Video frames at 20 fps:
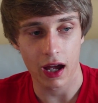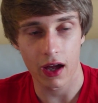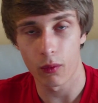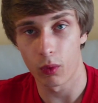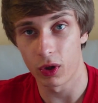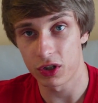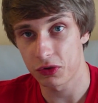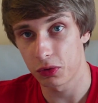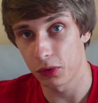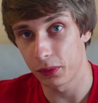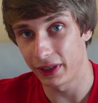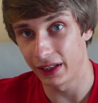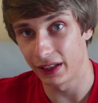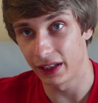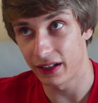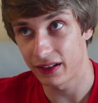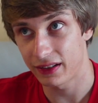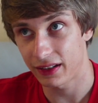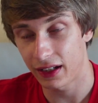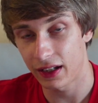which will be
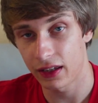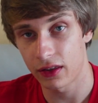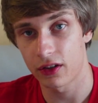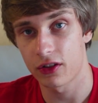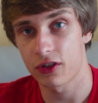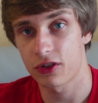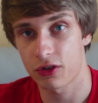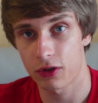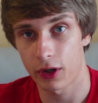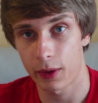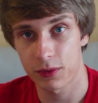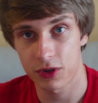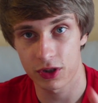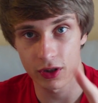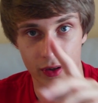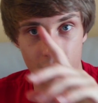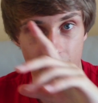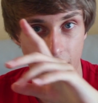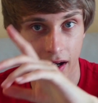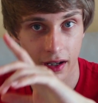linked in the
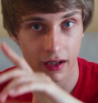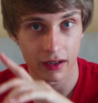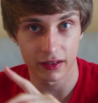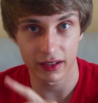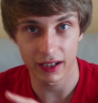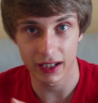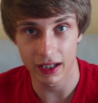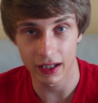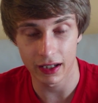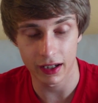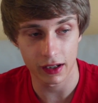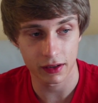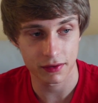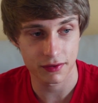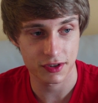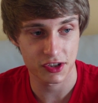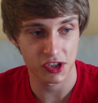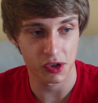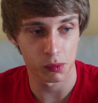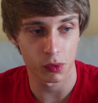description and here
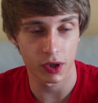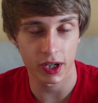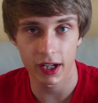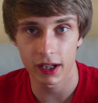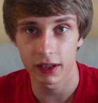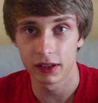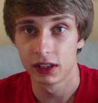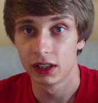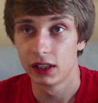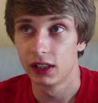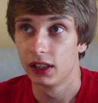somewhere.